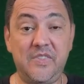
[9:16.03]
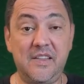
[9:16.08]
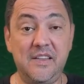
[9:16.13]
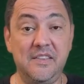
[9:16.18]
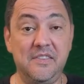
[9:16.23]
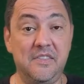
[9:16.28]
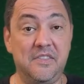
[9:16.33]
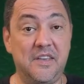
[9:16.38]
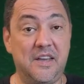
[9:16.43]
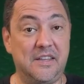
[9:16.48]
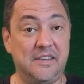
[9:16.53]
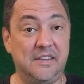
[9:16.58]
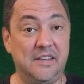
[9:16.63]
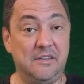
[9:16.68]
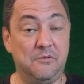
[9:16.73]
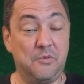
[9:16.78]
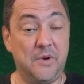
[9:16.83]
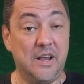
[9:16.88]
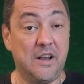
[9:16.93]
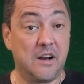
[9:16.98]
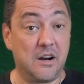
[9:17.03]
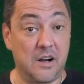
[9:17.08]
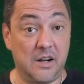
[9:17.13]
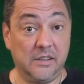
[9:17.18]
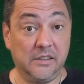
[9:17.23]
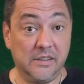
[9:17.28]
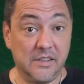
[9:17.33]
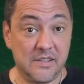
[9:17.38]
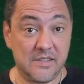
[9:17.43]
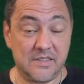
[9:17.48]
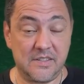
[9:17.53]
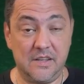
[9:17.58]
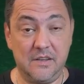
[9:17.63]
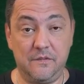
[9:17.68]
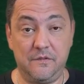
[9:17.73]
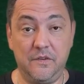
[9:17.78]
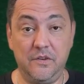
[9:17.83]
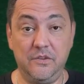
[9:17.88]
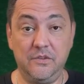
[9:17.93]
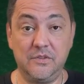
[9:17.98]
that regardless
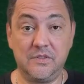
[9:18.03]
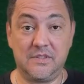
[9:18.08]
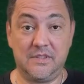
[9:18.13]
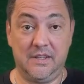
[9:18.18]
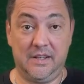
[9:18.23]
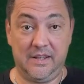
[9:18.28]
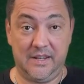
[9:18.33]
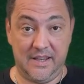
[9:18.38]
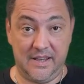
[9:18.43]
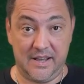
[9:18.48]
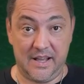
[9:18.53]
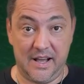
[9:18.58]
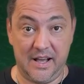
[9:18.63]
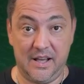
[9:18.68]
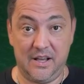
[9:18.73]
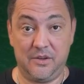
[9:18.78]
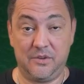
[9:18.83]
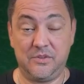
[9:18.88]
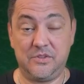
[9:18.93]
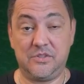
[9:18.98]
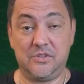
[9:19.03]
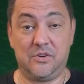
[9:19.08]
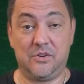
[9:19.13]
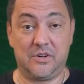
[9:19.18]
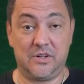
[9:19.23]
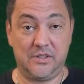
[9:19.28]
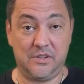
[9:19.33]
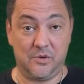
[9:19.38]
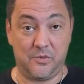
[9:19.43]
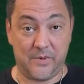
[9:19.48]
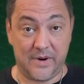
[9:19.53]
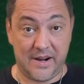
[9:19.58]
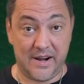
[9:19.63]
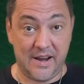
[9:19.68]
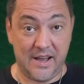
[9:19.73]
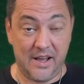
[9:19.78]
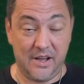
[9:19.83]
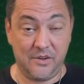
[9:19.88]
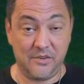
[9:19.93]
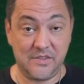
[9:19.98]
if you use the Lakehouse or the
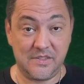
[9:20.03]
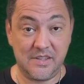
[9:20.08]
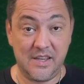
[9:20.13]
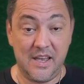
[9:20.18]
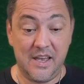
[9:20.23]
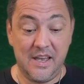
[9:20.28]
warehouse,